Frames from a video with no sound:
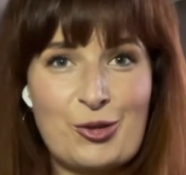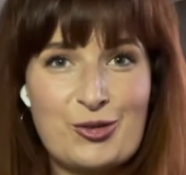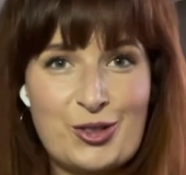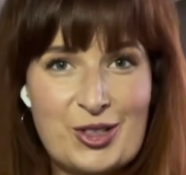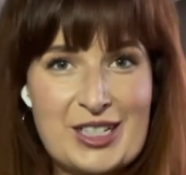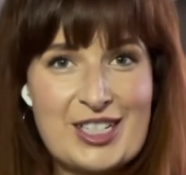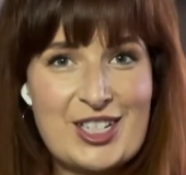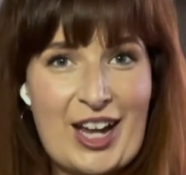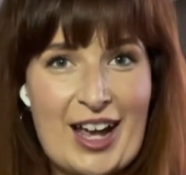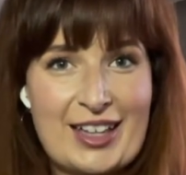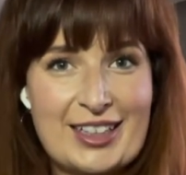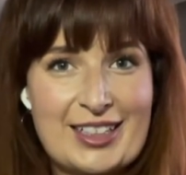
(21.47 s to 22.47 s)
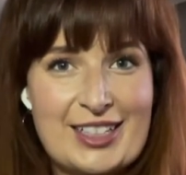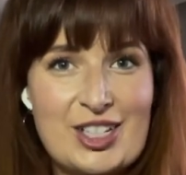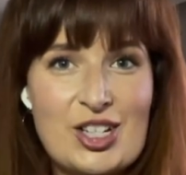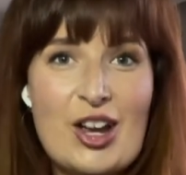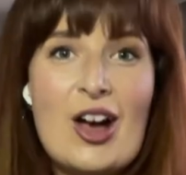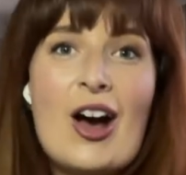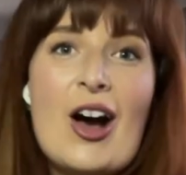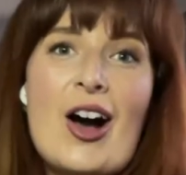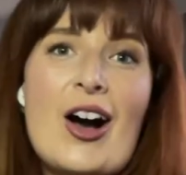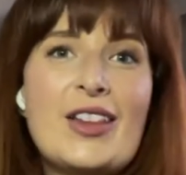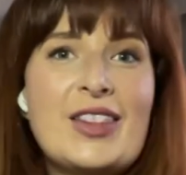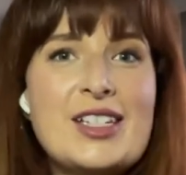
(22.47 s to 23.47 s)
Foodie Challenge.
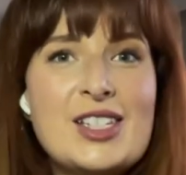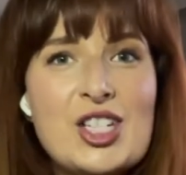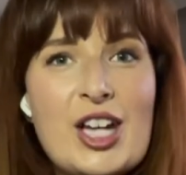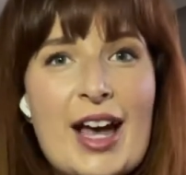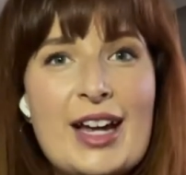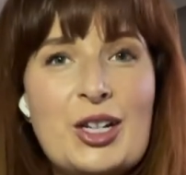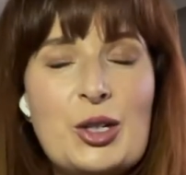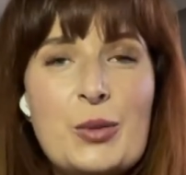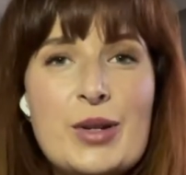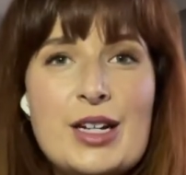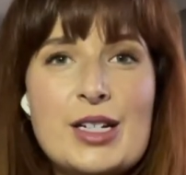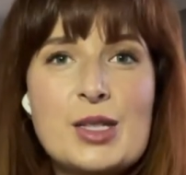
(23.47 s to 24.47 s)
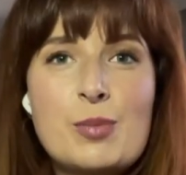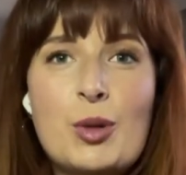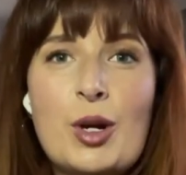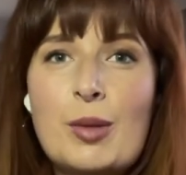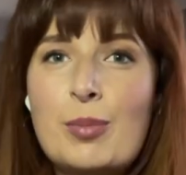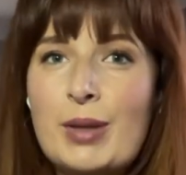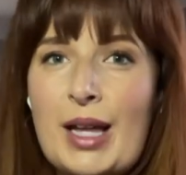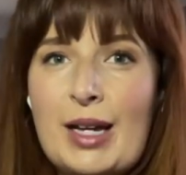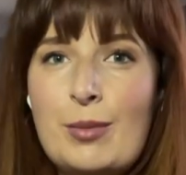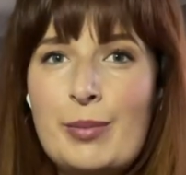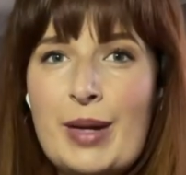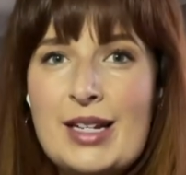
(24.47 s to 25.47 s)
On this channel, we explore
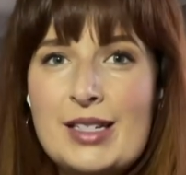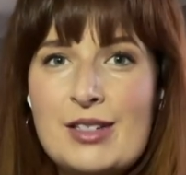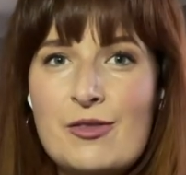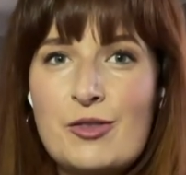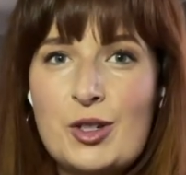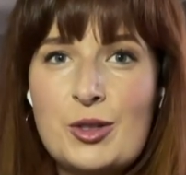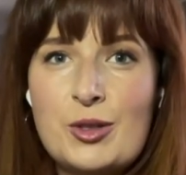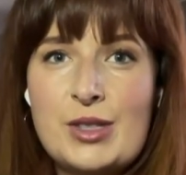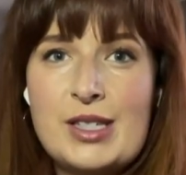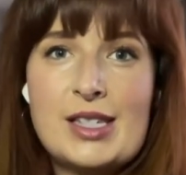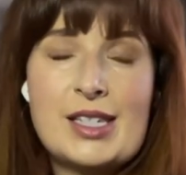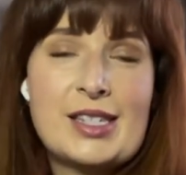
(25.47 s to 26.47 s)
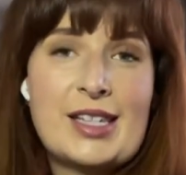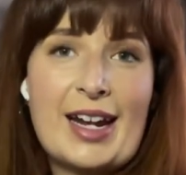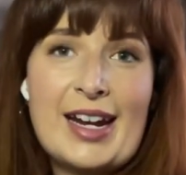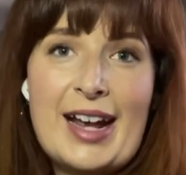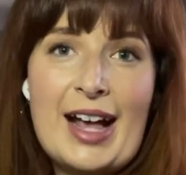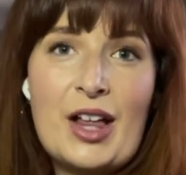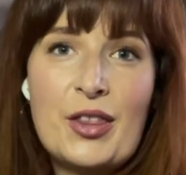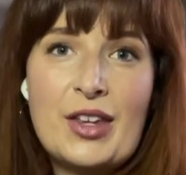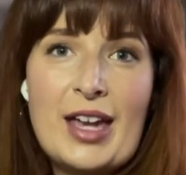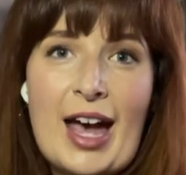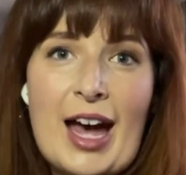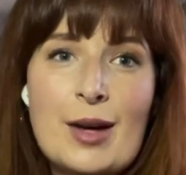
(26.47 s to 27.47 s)
plant-based foods, setting healthy
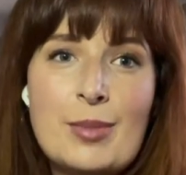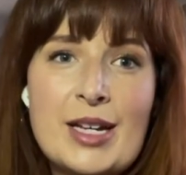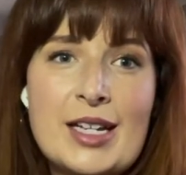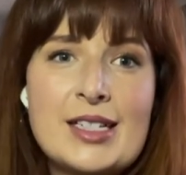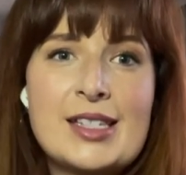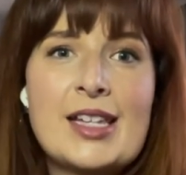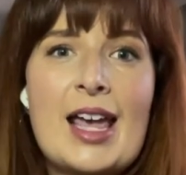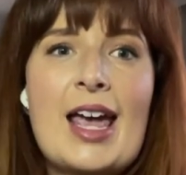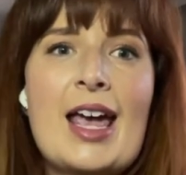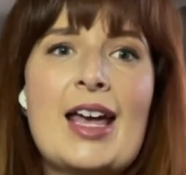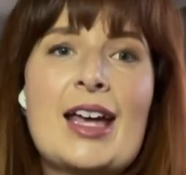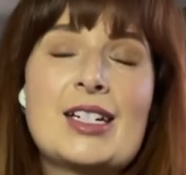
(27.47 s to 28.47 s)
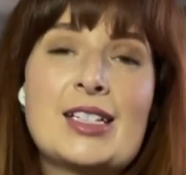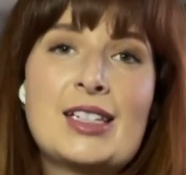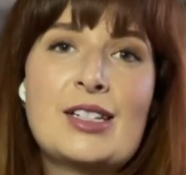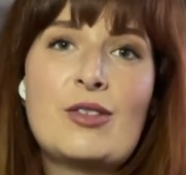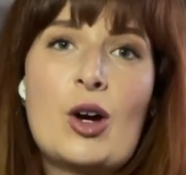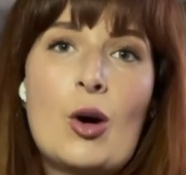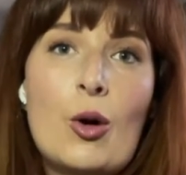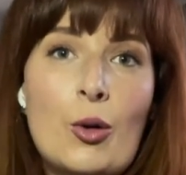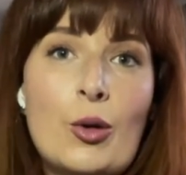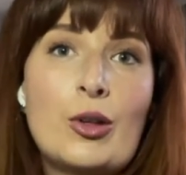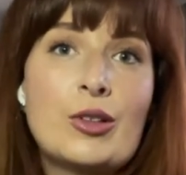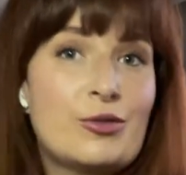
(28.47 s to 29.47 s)
habits to live a
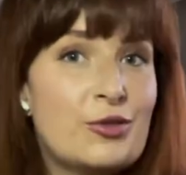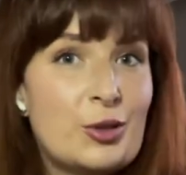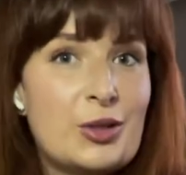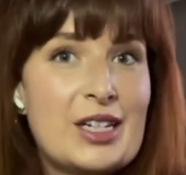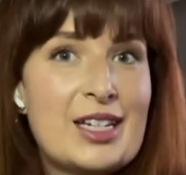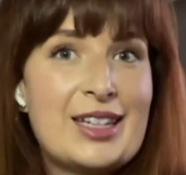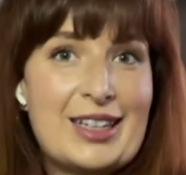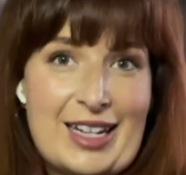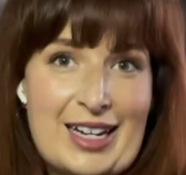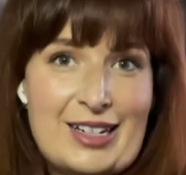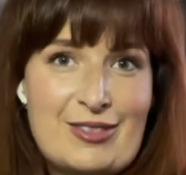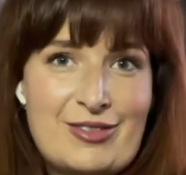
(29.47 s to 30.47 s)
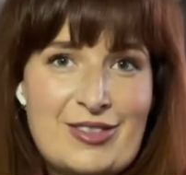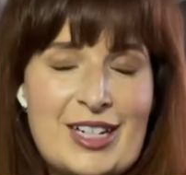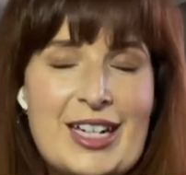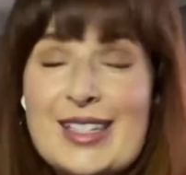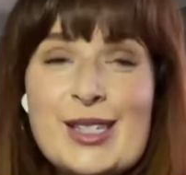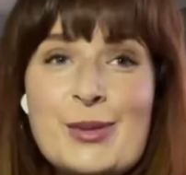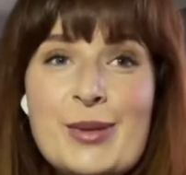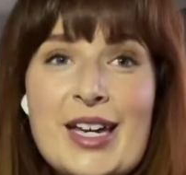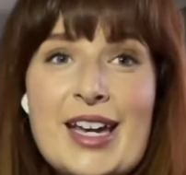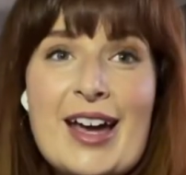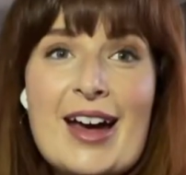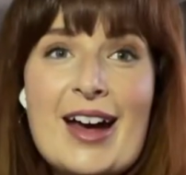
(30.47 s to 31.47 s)
whole foodie life. This
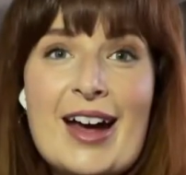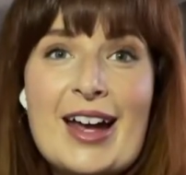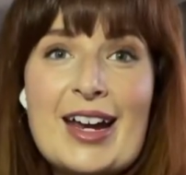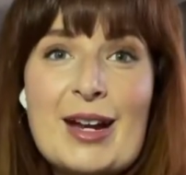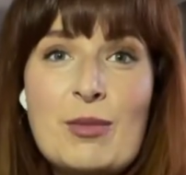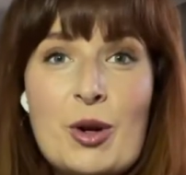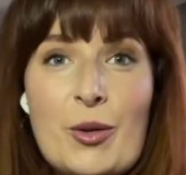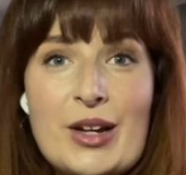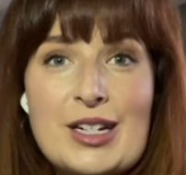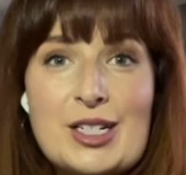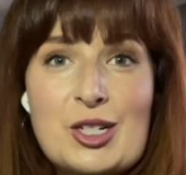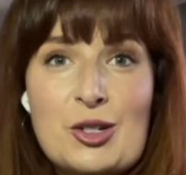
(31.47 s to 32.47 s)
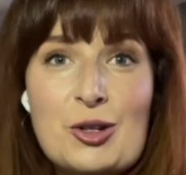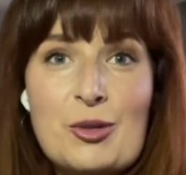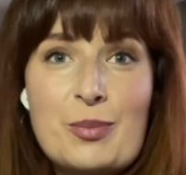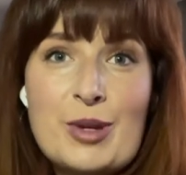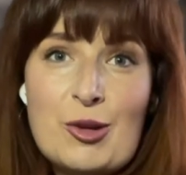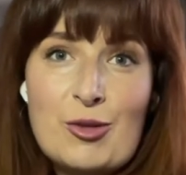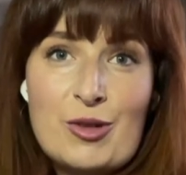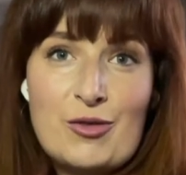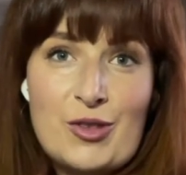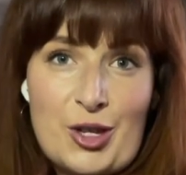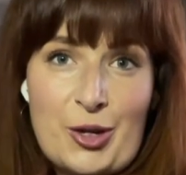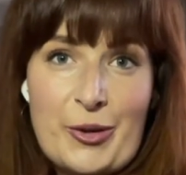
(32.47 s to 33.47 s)
week, I am going to be
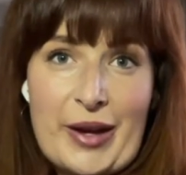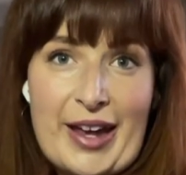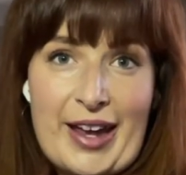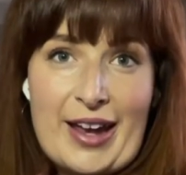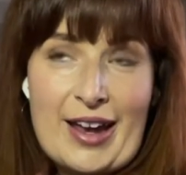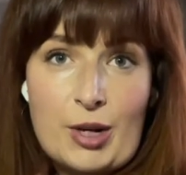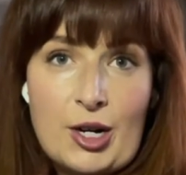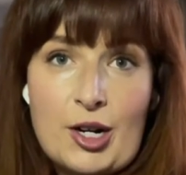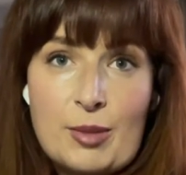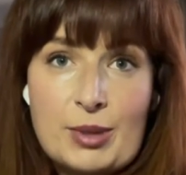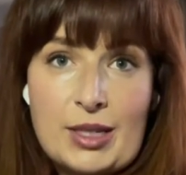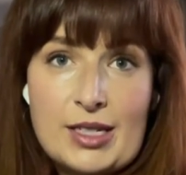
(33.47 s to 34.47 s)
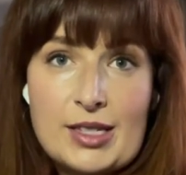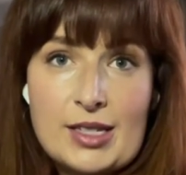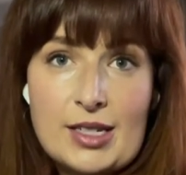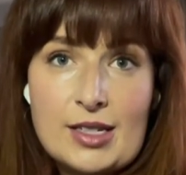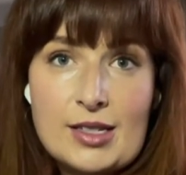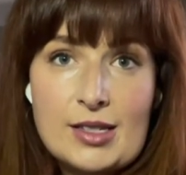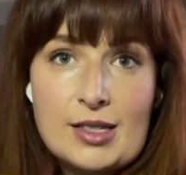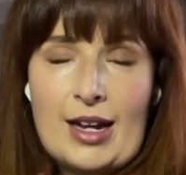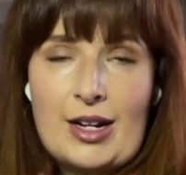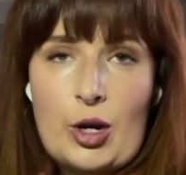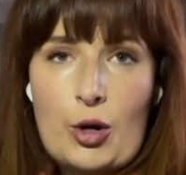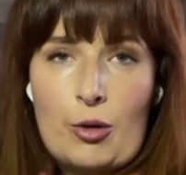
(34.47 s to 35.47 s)
reviewing burger places. I
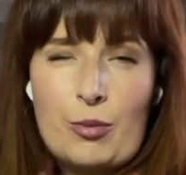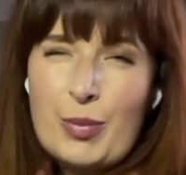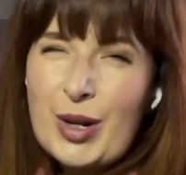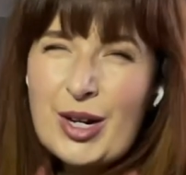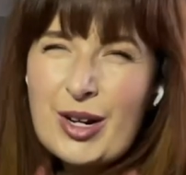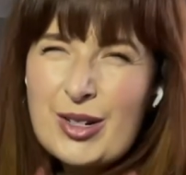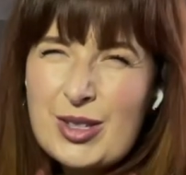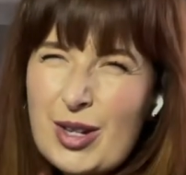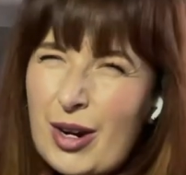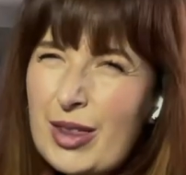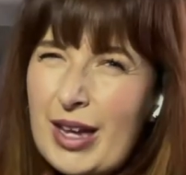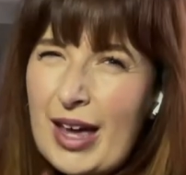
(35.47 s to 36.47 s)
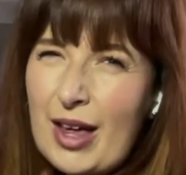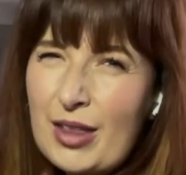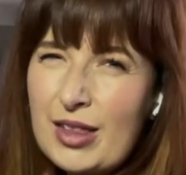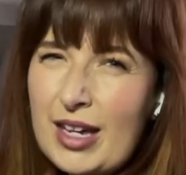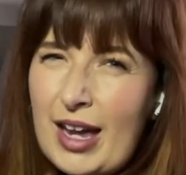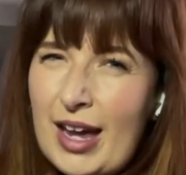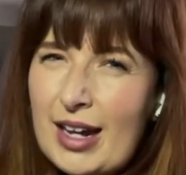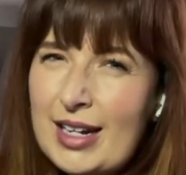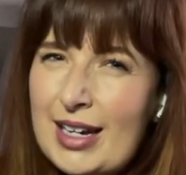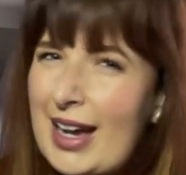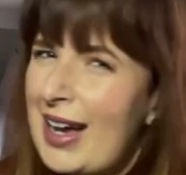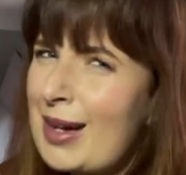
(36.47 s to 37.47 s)
know, burgers, are they healthy,
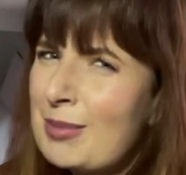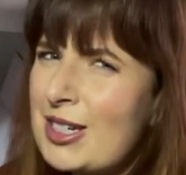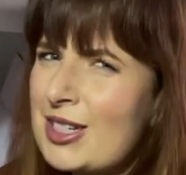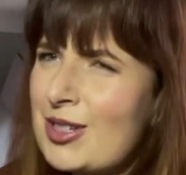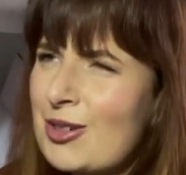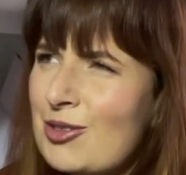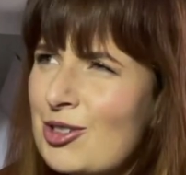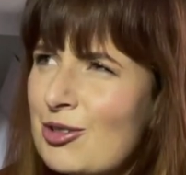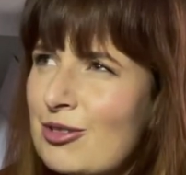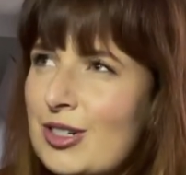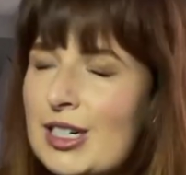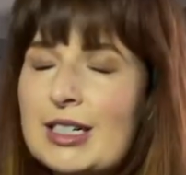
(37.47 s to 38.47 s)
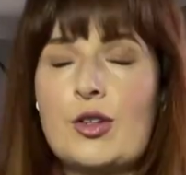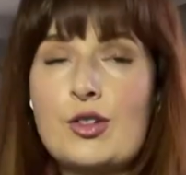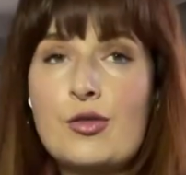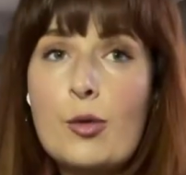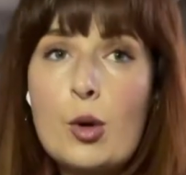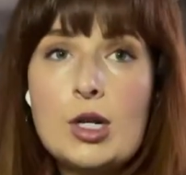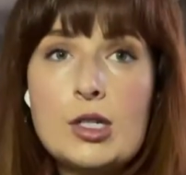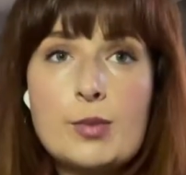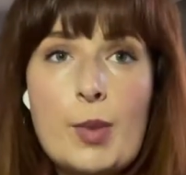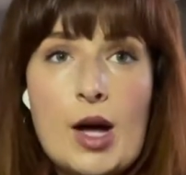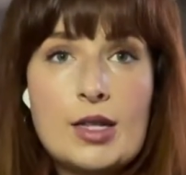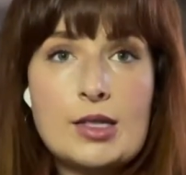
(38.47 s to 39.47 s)
Hannah? I'm not so sure. There's four
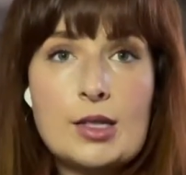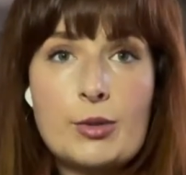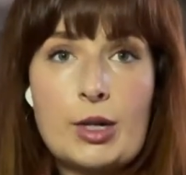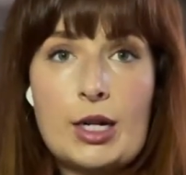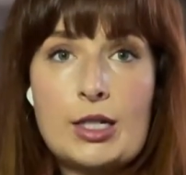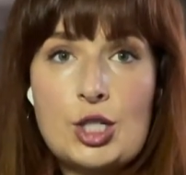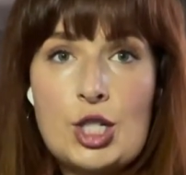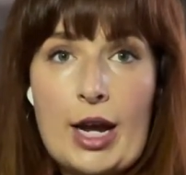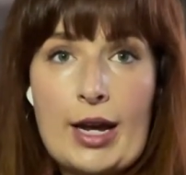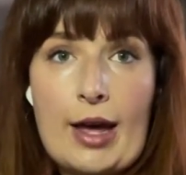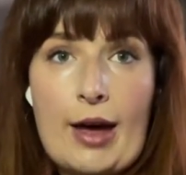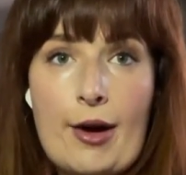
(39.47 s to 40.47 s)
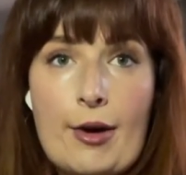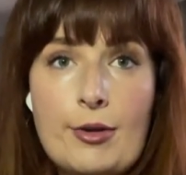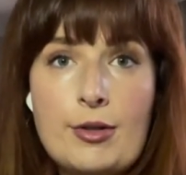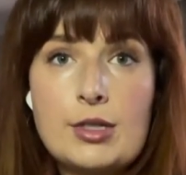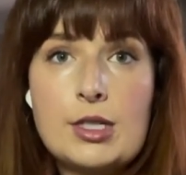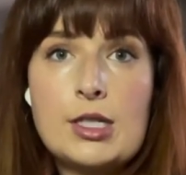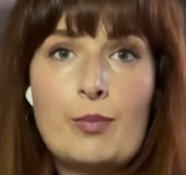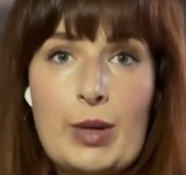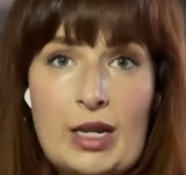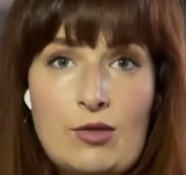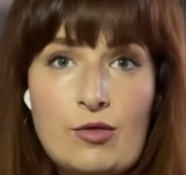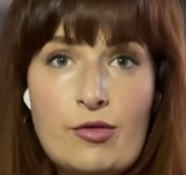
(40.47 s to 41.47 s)
spots that we're gonna check out.
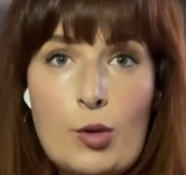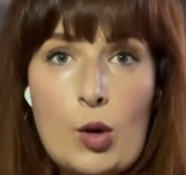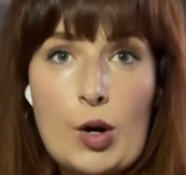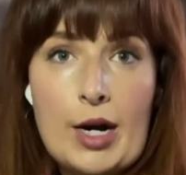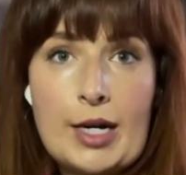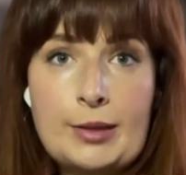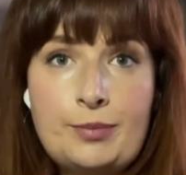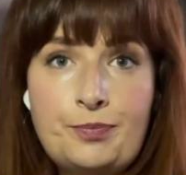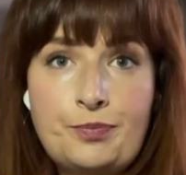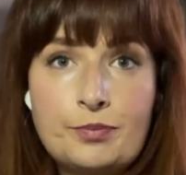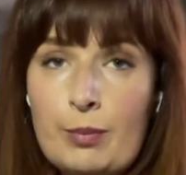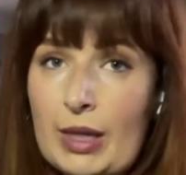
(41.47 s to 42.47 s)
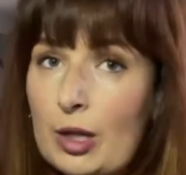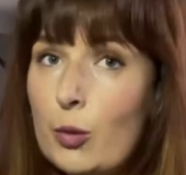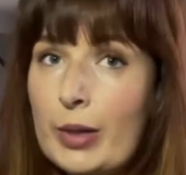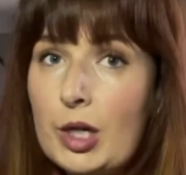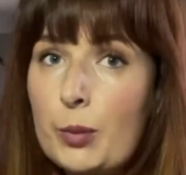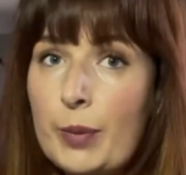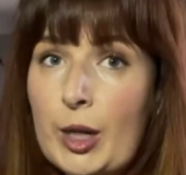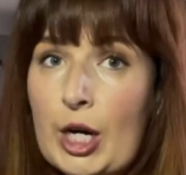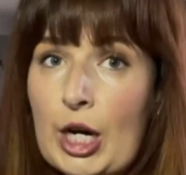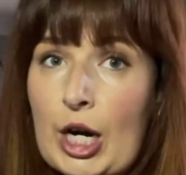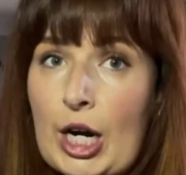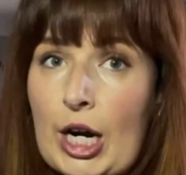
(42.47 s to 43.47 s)
Bin 4, Big Wheel
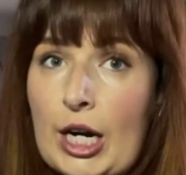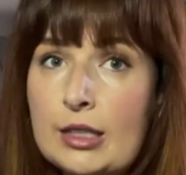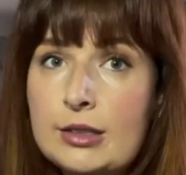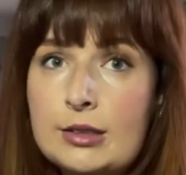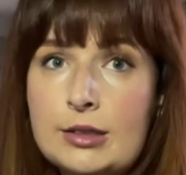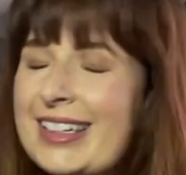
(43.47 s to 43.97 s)
Burger,